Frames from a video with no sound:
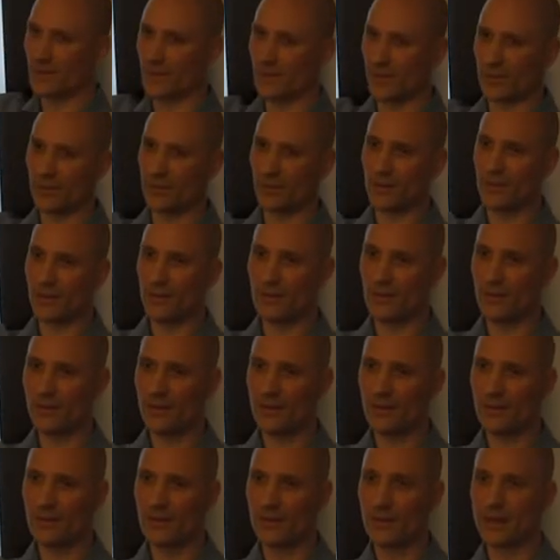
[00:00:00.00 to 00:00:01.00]
to an oracle?
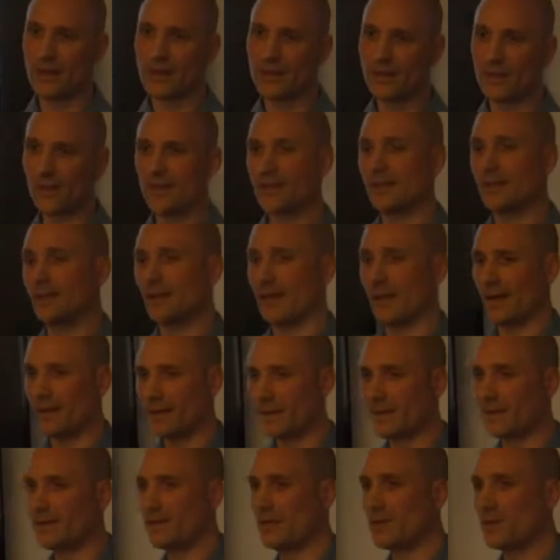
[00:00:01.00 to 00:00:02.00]
Yeah. So
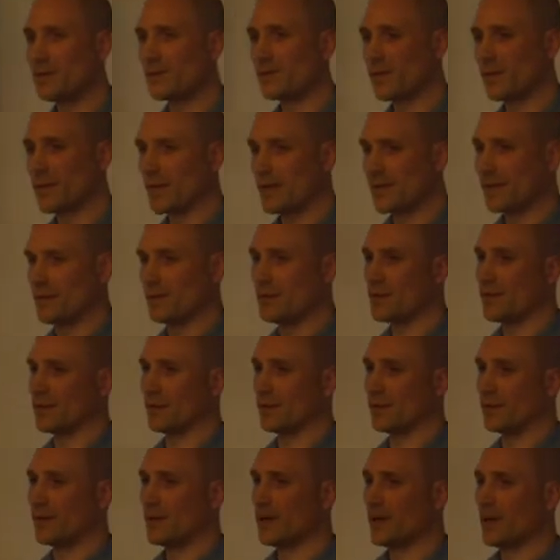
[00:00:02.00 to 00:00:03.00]
it's a very strong
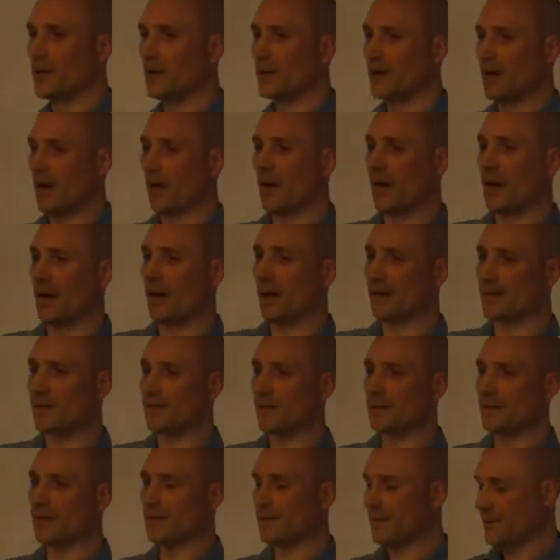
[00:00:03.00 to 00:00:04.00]
assumption.
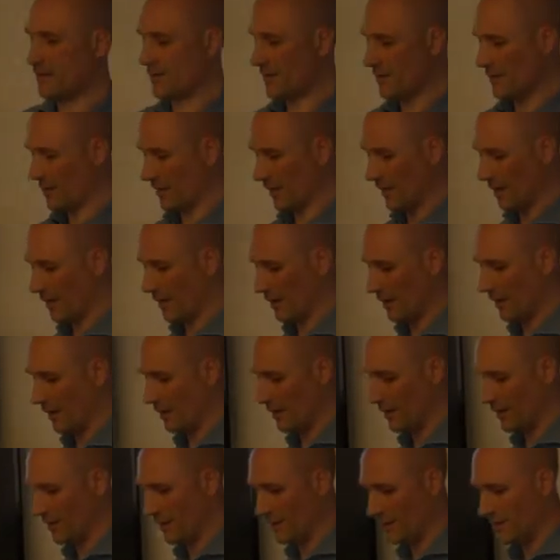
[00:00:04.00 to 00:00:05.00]
It's not
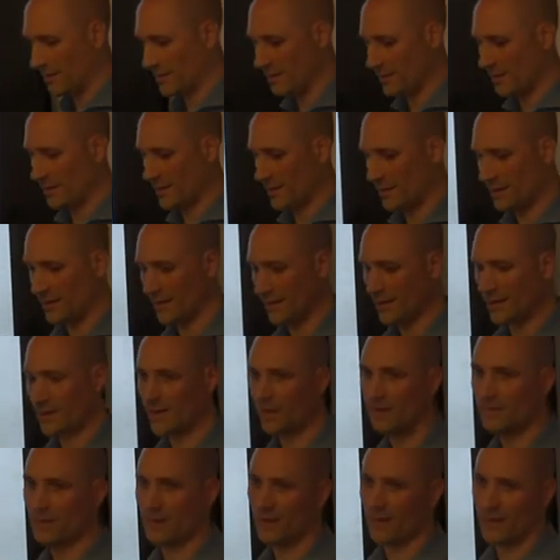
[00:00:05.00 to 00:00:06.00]
a
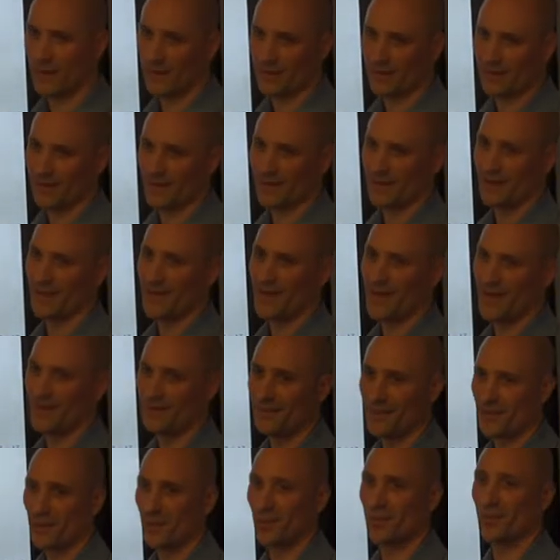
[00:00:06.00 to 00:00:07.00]
given that the
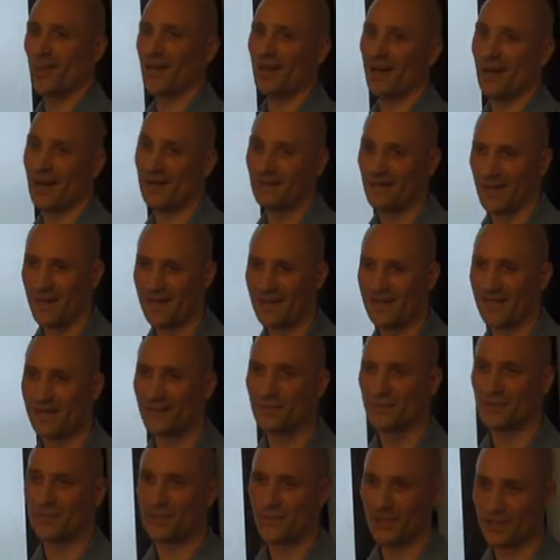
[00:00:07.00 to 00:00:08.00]
adversary will have
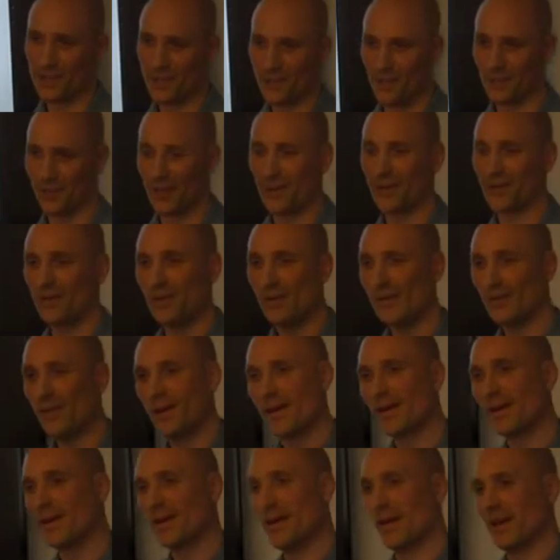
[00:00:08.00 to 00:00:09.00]
access to such an oracle.
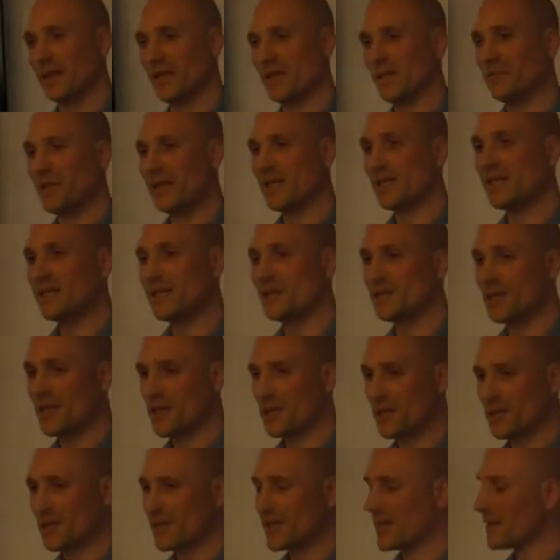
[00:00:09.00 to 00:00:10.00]
And in many
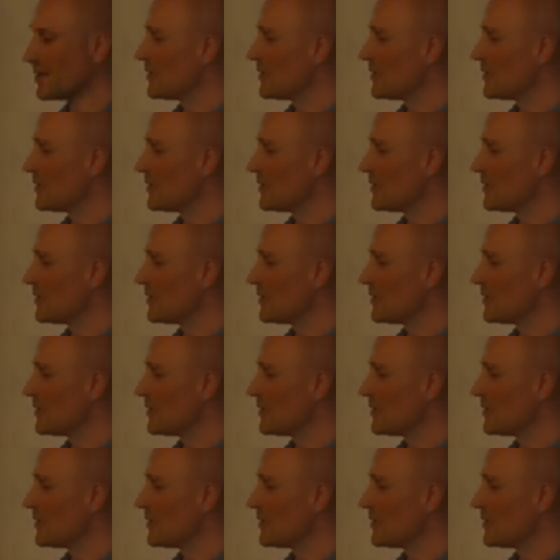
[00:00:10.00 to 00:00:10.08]
situations,